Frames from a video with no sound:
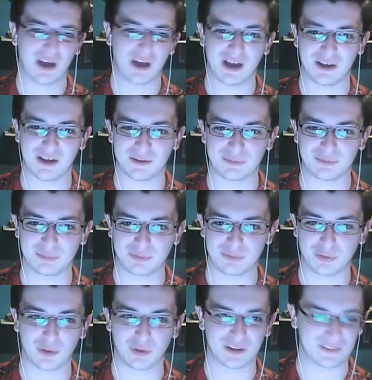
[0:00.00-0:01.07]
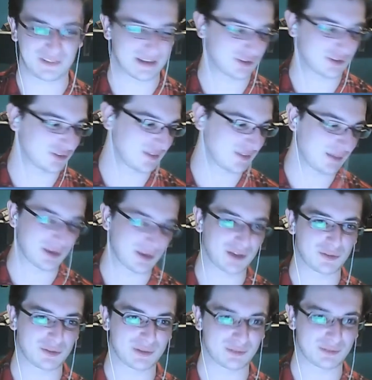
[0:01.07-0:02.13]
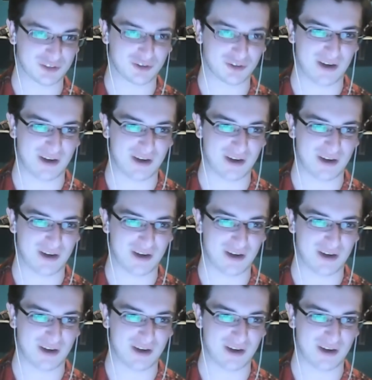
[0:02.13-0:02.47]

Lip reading: thought anything else on that, but I thought that was a